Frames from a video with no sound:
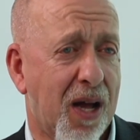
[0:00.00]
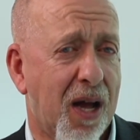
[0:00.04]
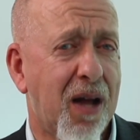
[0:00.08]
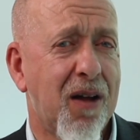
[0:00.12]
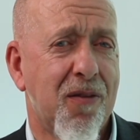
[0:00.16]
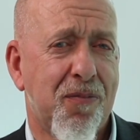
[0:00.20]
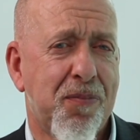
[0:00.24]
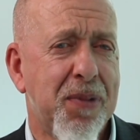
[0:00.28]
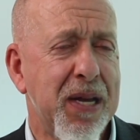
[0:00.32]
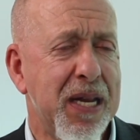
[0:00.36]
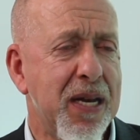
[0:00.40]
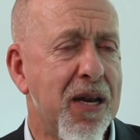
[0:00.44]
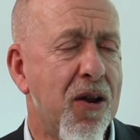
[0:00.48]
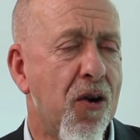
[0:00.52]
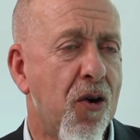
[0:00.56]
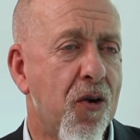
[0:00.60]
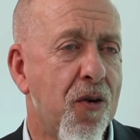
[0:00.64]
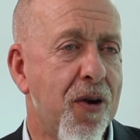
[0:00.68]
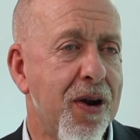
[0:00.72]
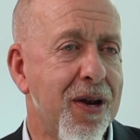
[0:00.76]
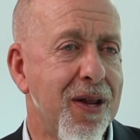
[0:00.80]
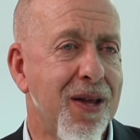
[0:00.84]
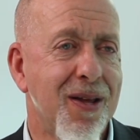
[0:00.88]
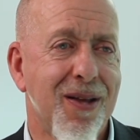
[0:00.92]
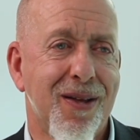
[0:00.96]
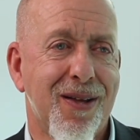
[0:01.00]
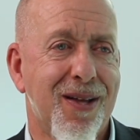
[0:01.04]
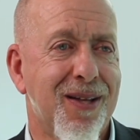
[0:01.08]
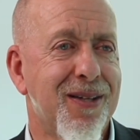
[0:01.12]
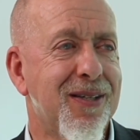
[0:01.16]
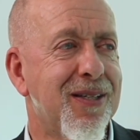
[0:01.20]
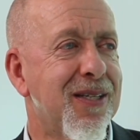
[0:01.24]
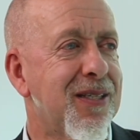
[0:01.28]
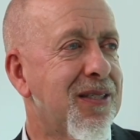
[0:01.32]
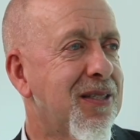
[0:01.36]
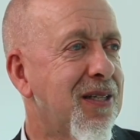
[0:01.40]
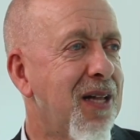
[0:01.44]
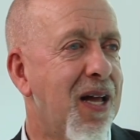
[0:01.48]
I've been there already.
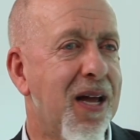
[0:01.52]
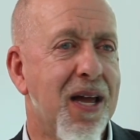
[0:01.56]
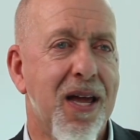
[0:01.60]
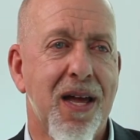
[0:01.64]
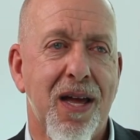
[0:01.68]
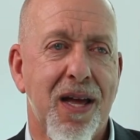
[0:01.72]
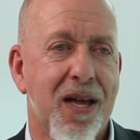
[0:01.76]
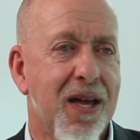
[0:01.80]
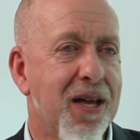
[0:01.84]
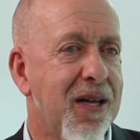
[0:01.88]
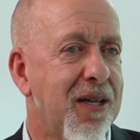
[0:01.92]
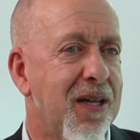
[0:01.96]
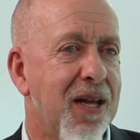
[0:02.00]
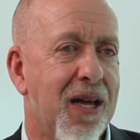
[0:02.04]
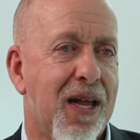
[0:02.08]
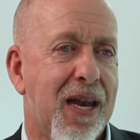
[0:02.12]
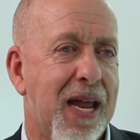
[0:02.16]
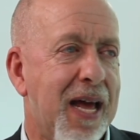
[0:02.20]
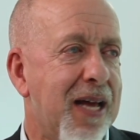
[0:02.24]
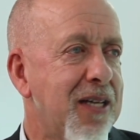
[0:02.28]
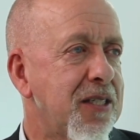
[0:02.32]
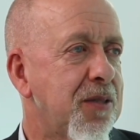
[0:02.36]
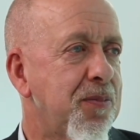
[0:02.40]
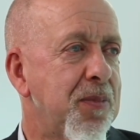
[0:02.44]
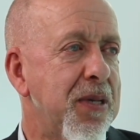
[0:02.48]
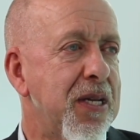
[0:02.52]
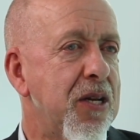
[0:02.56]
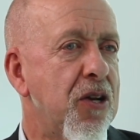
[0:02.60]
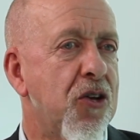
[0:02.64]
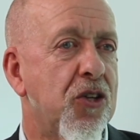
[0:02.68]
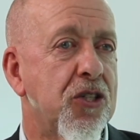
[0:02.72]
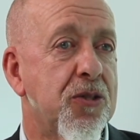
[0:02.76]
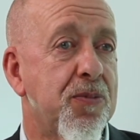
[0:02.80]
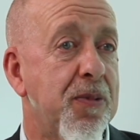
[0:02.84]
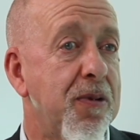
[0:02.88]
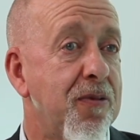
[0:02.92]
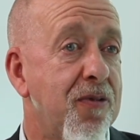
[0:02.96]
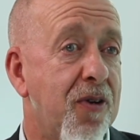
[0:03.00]
And it's like, allows me
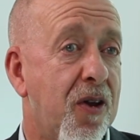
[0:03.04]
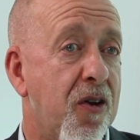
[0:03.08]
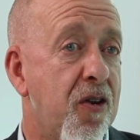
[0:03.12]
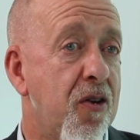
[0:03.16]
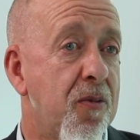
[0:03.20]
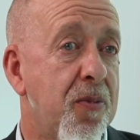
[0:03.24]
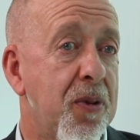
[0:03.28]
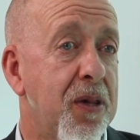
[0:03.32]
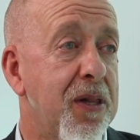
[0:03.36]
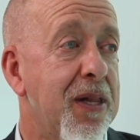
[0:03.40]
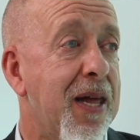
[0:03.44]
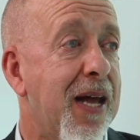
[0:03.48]
not to be vulnerable,